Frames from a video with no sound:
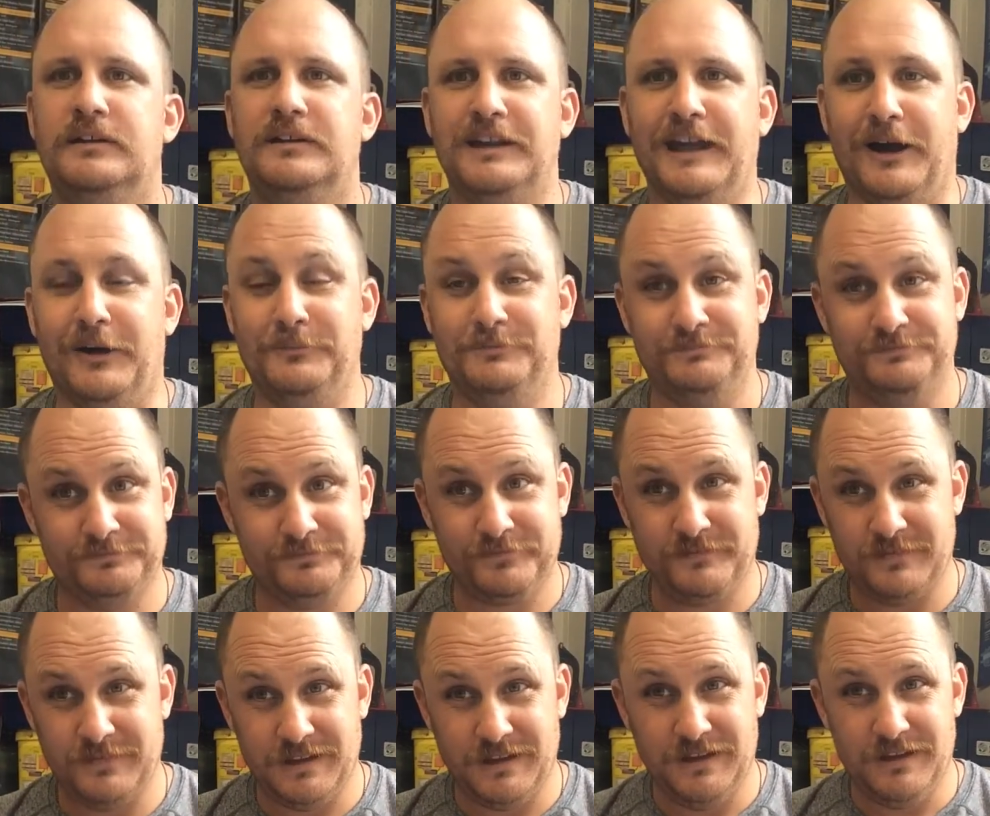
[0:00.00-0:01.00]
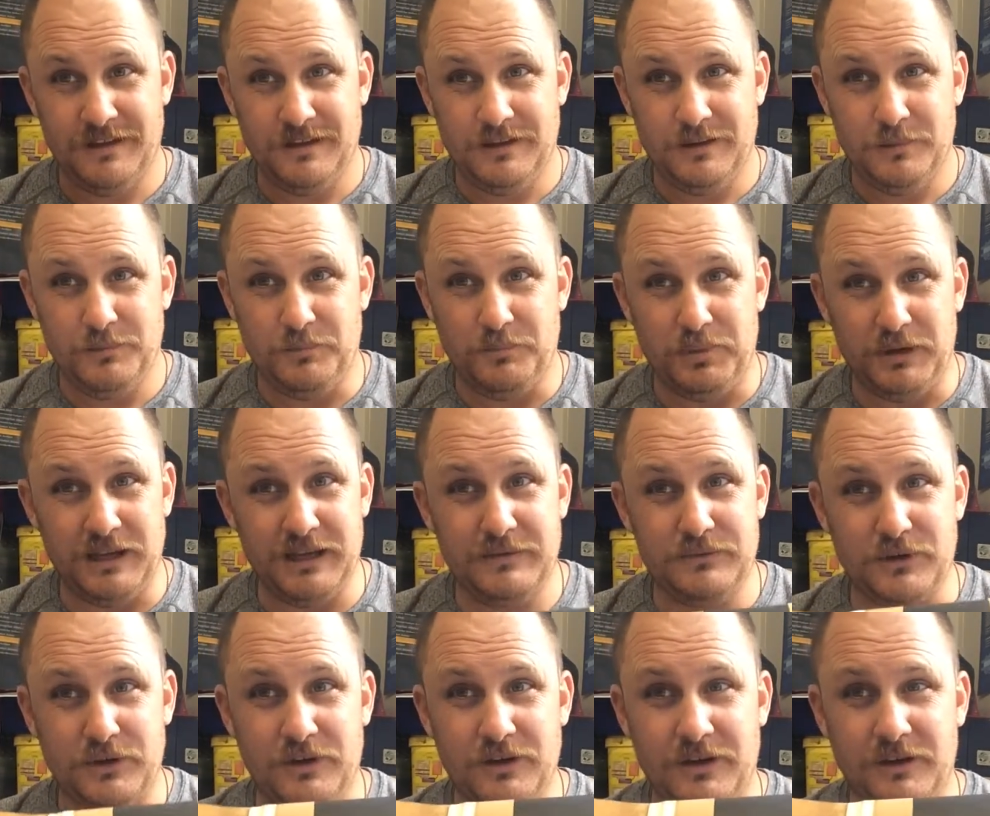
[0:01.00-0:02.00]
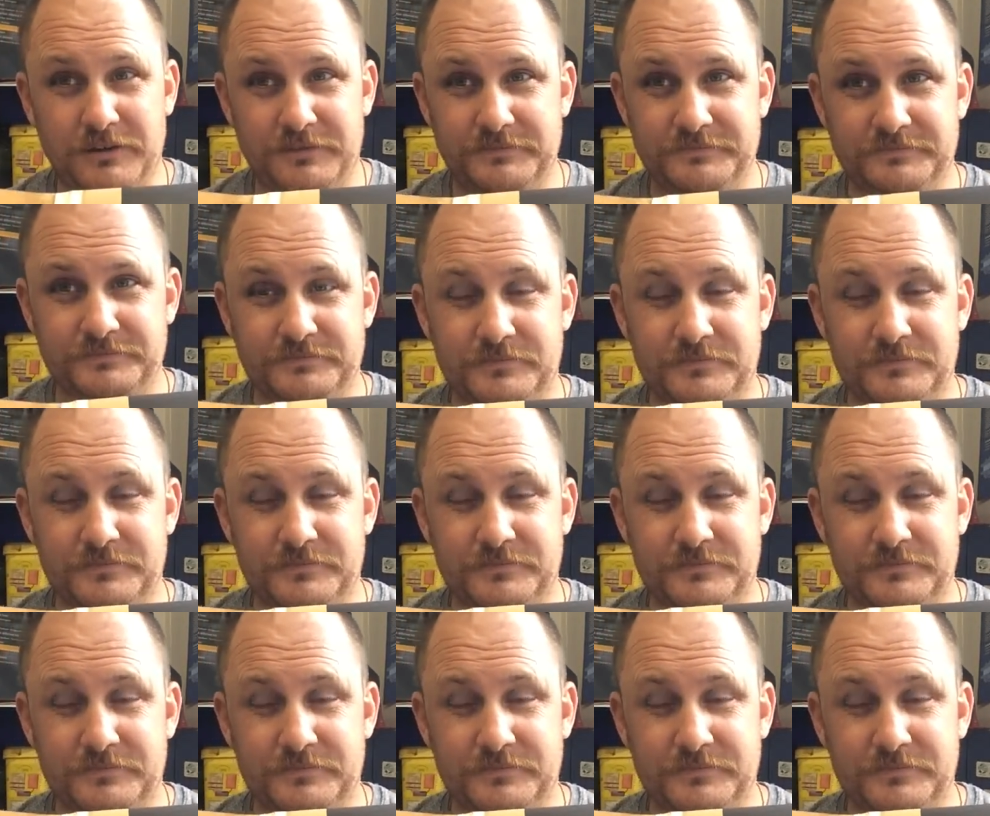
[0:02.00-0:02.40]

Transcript: Now, believe it or not,